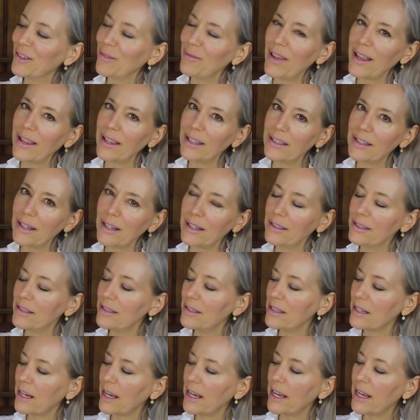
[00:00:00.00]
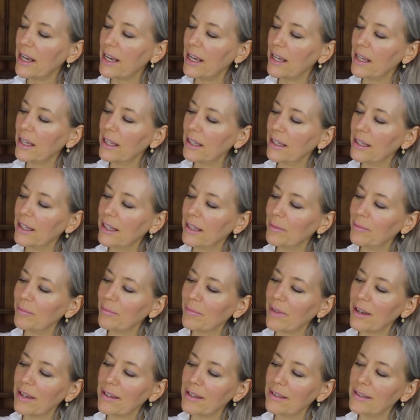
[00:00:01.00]
Valentine's Day,
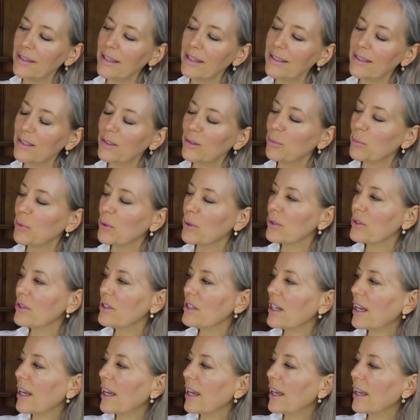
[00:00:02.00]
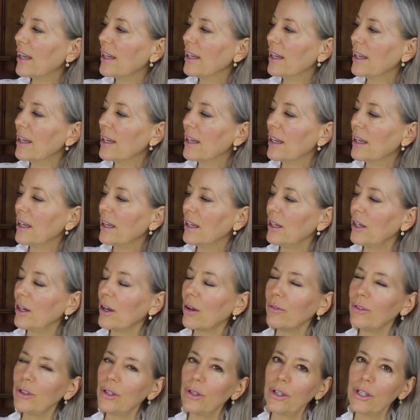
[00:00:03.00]
my niece's birthday. You
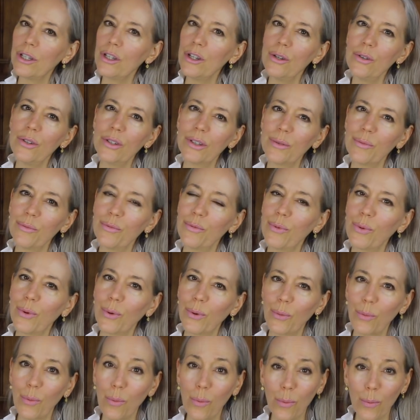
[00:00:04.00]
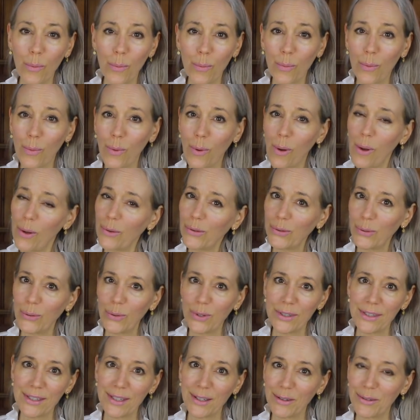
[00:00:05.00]
know, you can use them for all
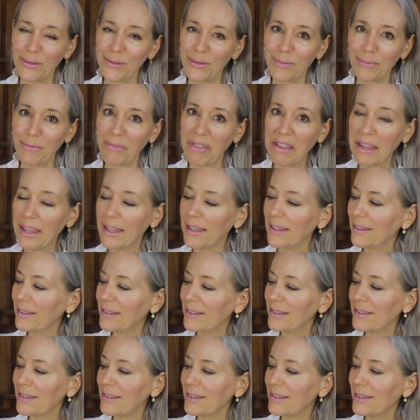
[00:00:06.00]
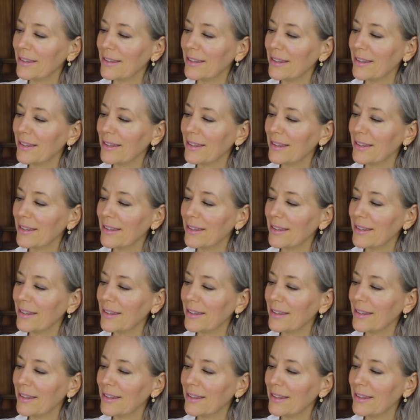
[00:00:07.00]
sorts of things.